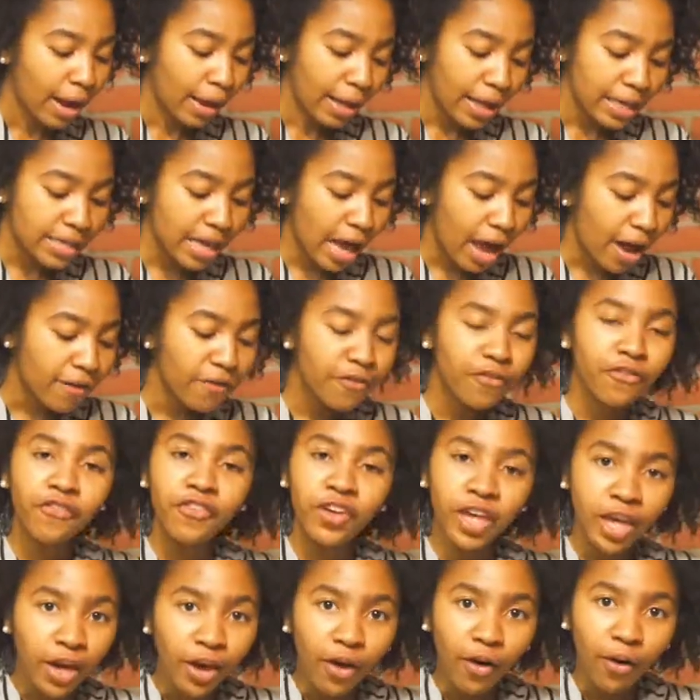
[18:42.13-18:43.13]
That's how I
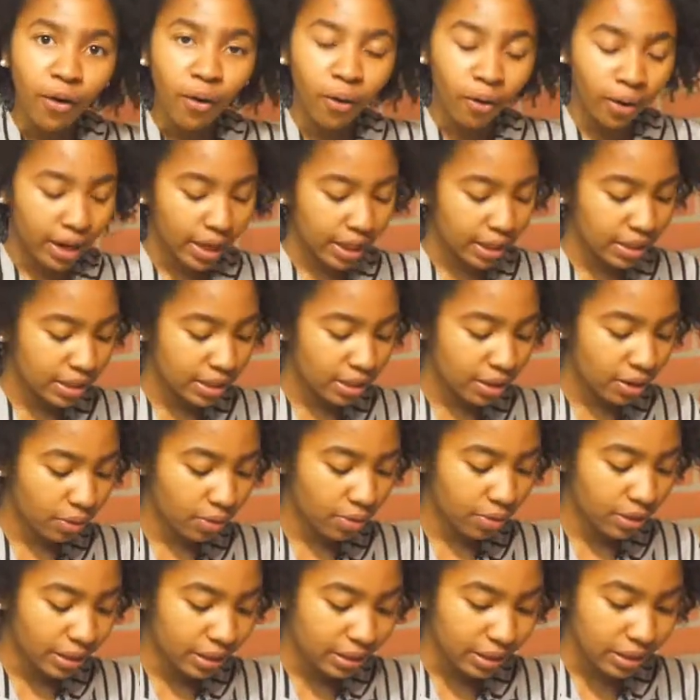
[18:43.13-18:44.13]
feel. And so
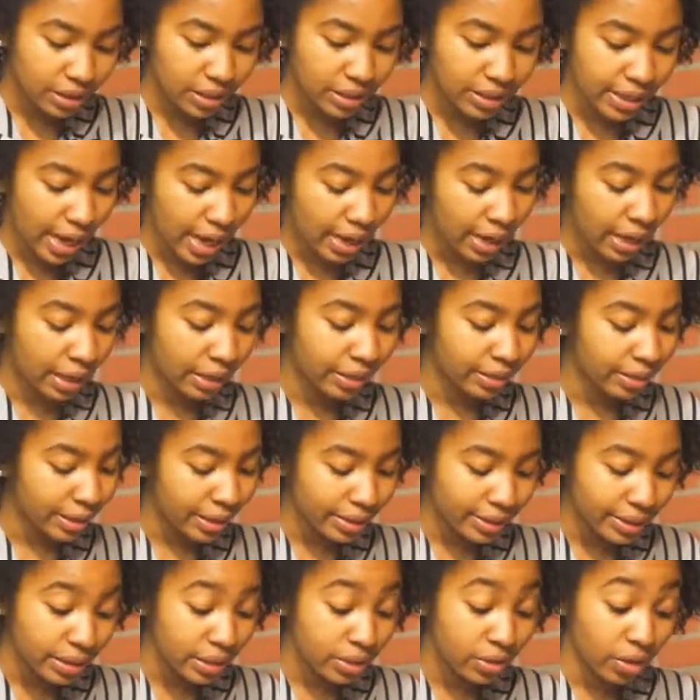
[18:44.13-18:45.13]
this is
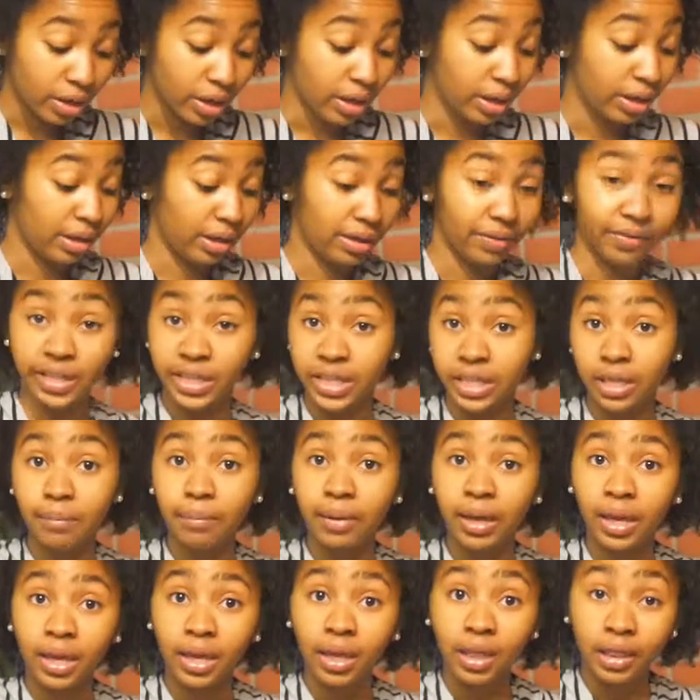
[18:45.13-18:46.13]
going to give it to
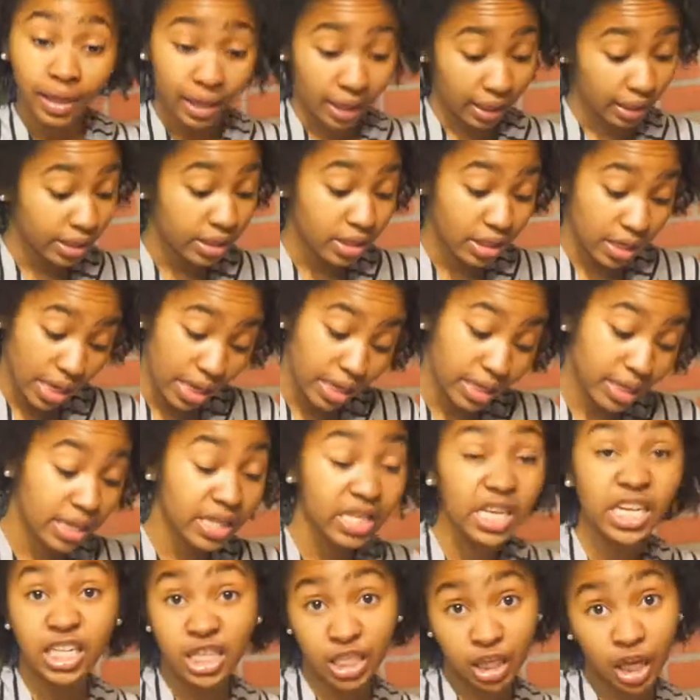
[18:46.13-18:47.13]
me. Like,
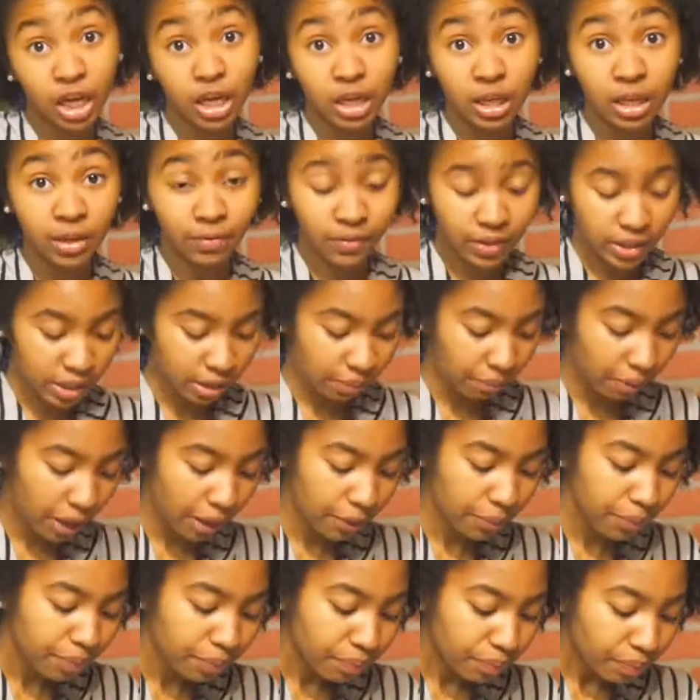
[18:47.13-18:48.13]
it's going to give it to
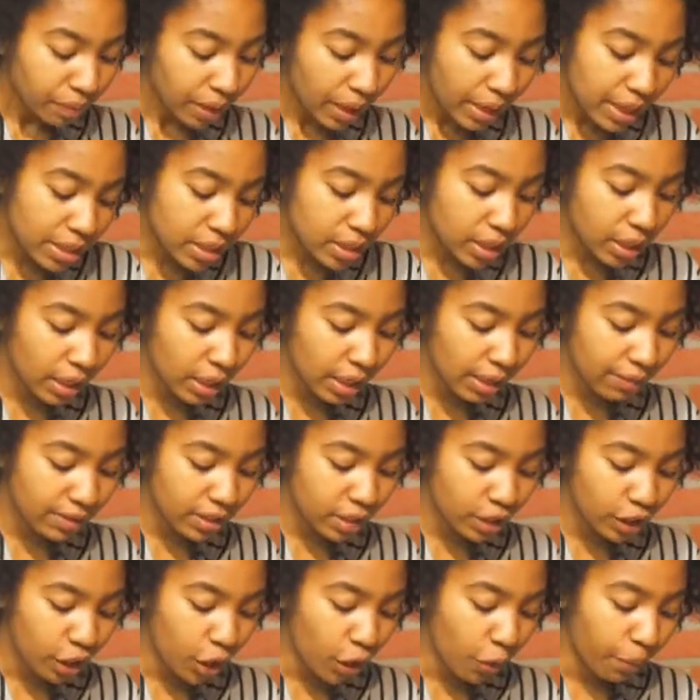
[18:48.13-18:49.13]
me. And it's going to give it
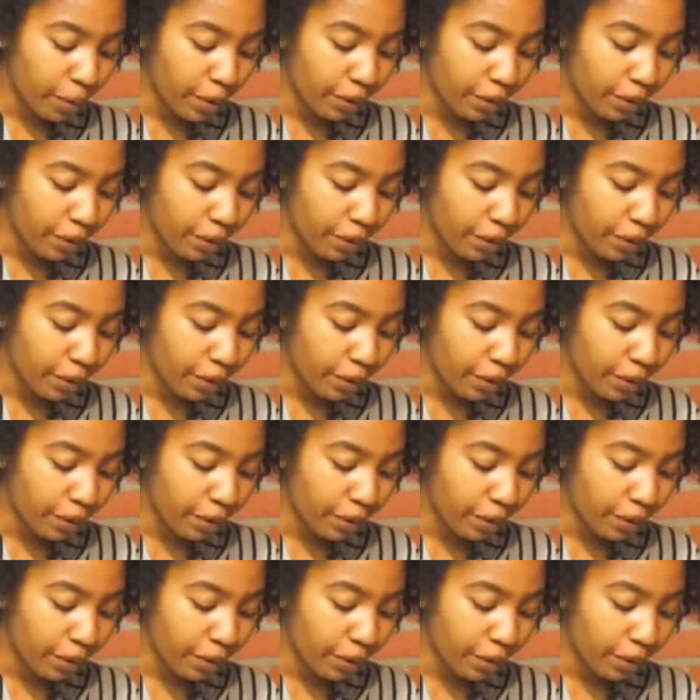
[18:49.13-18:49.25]
to you.